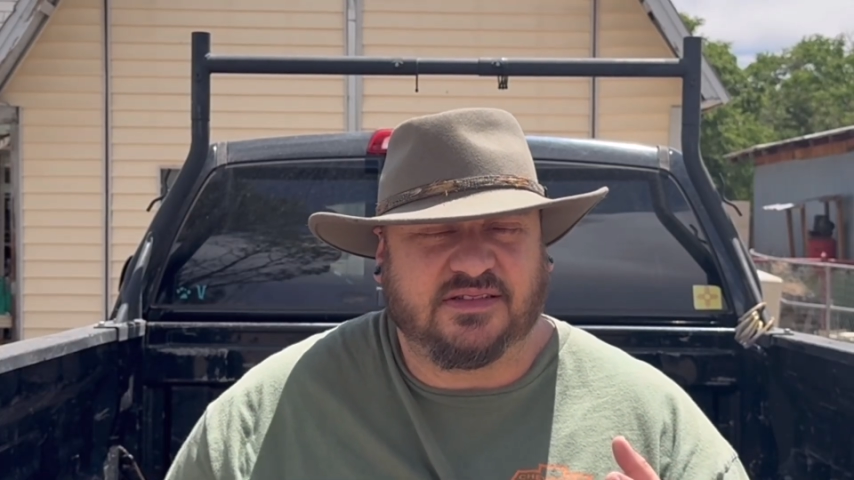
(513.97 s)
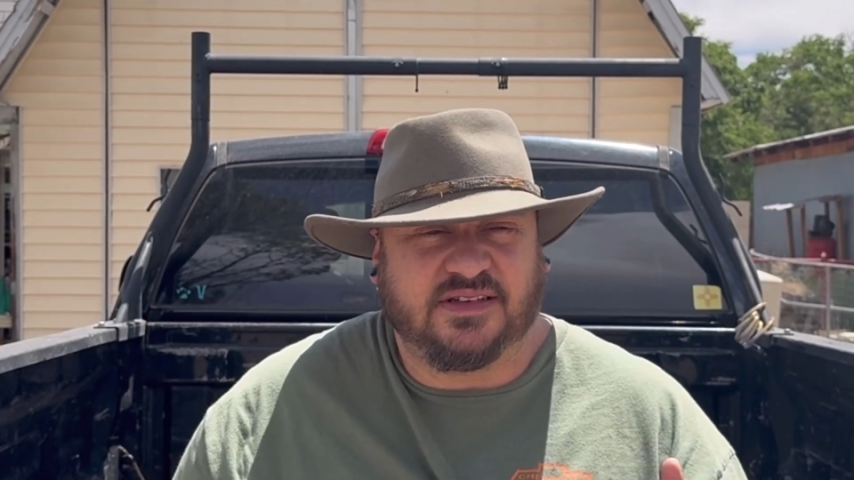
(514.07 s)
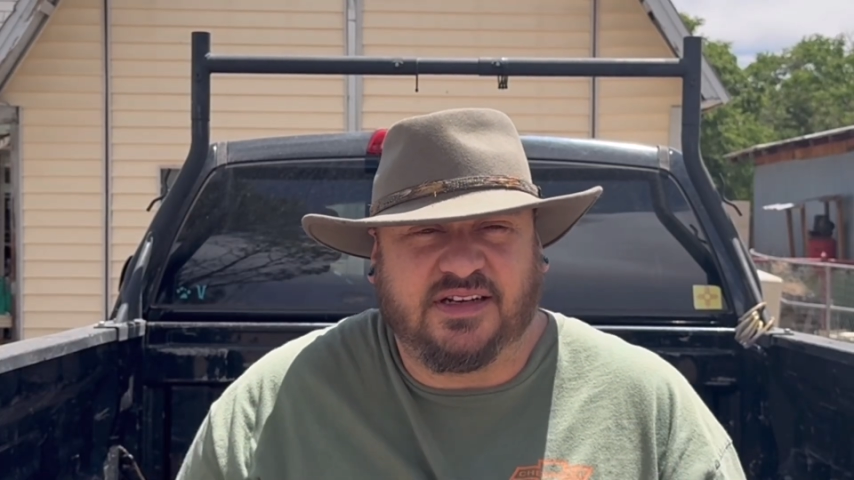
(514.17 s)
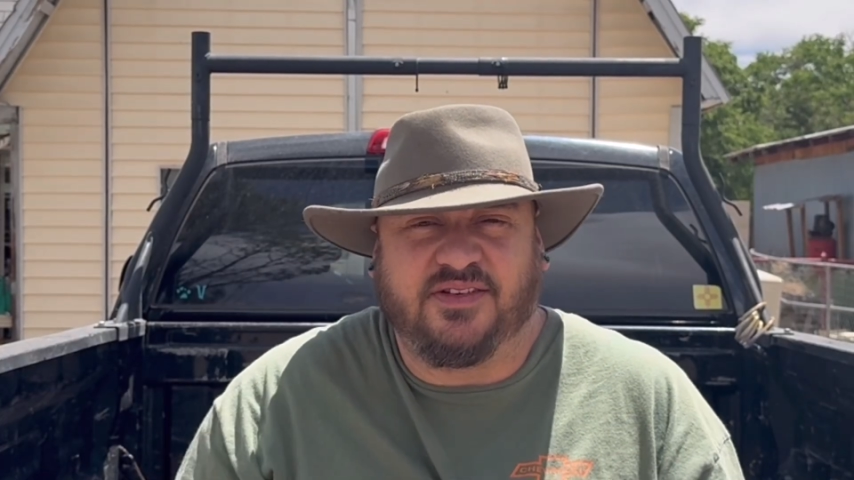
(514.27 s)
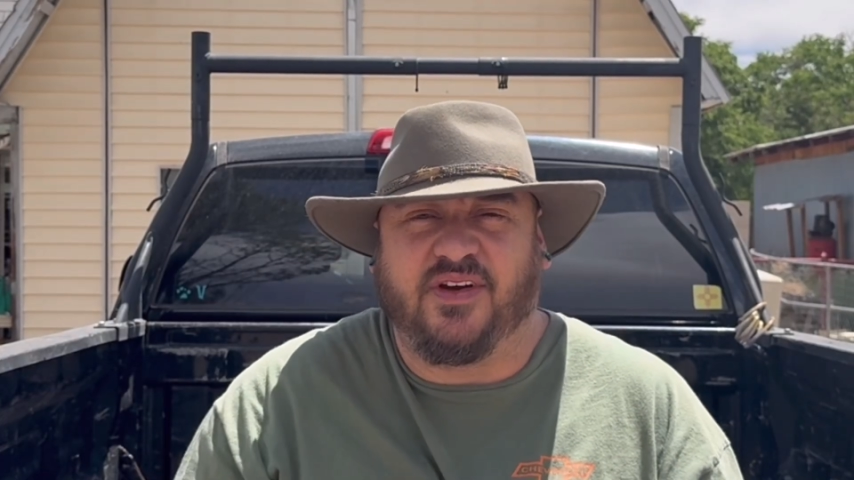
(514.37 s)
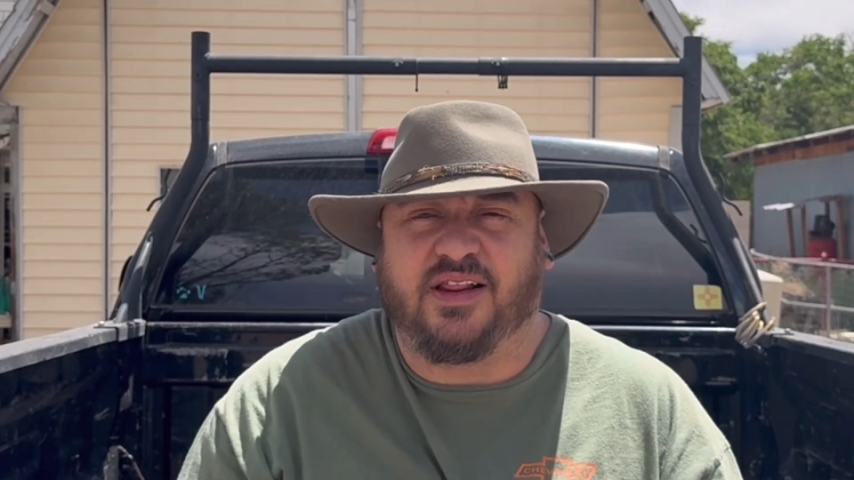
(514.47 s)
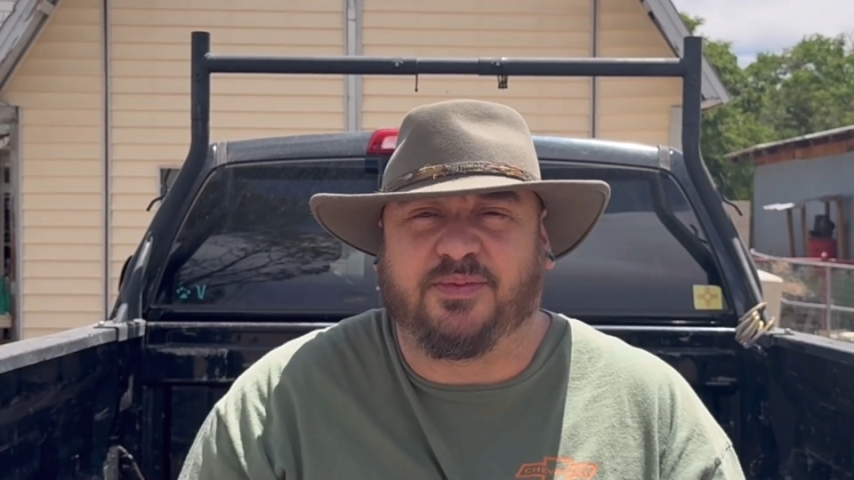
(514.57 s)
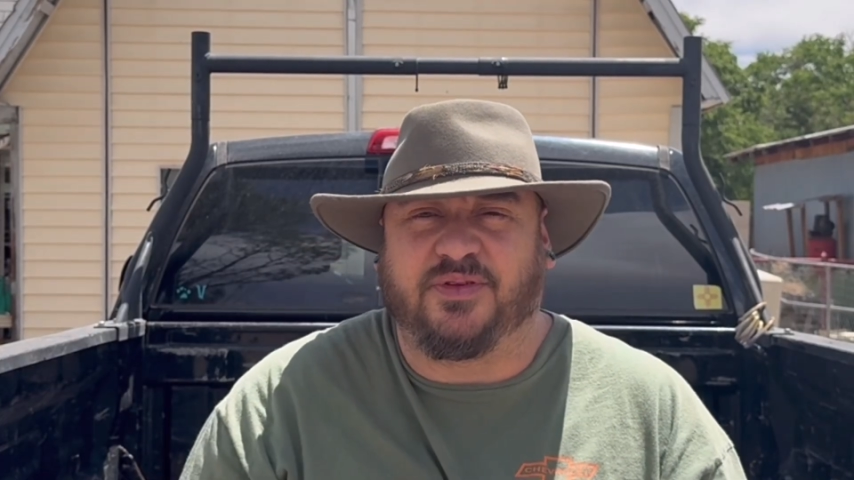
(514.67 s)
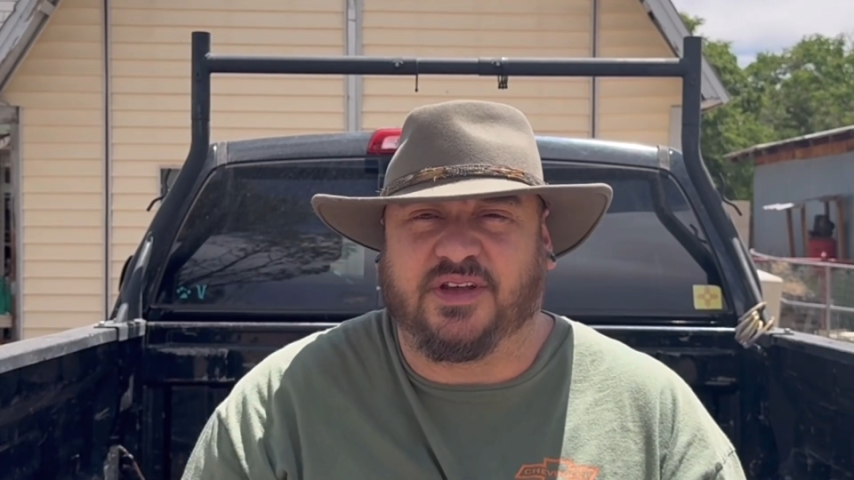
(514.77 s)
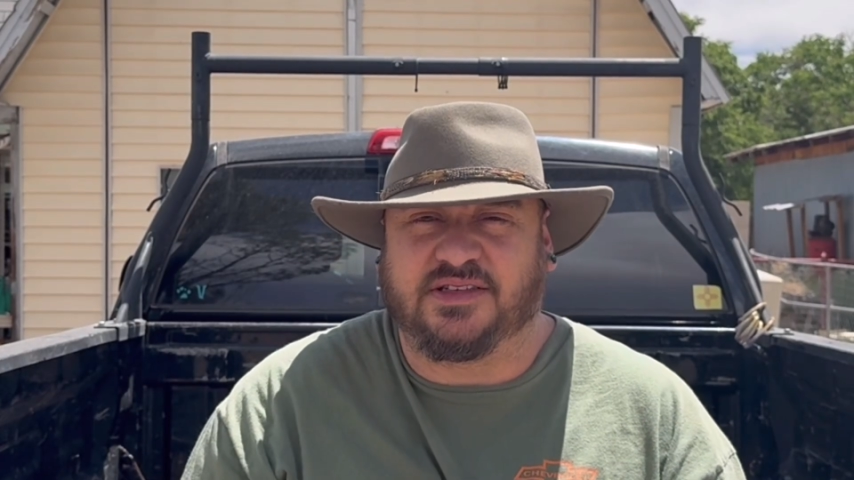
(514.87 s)

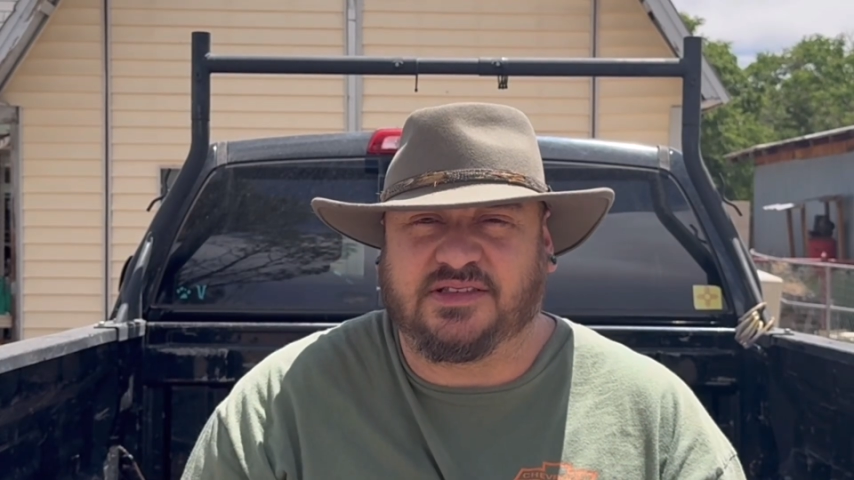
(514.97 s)
this.